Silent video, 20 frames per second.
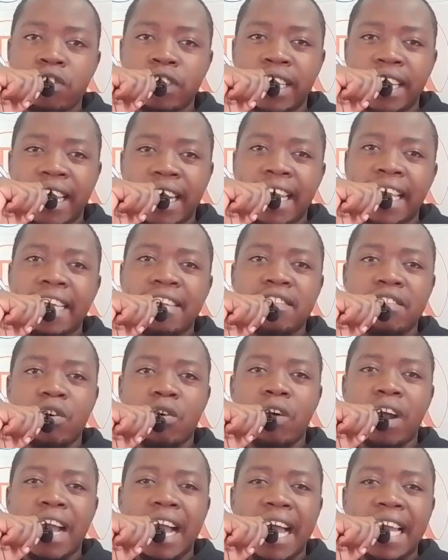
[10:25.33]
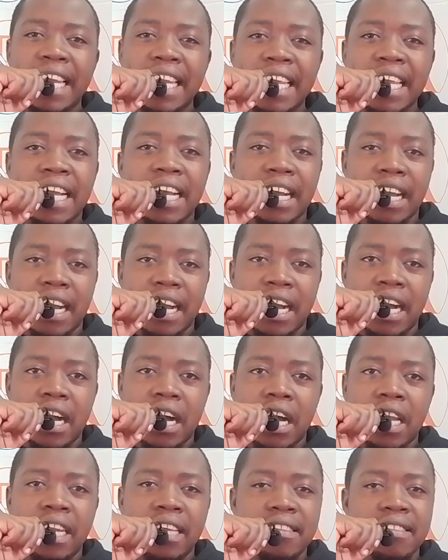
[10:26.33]
to generate organic,
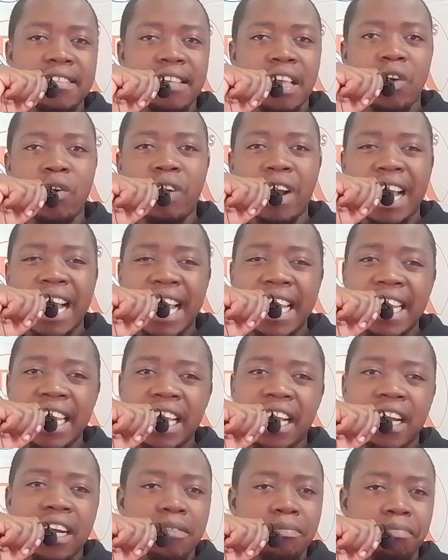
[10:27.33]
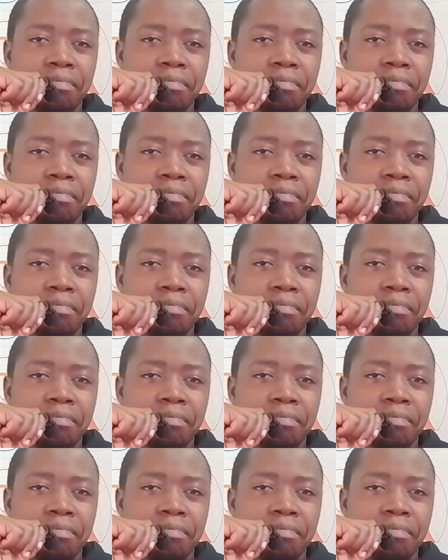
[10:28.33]
let's say organic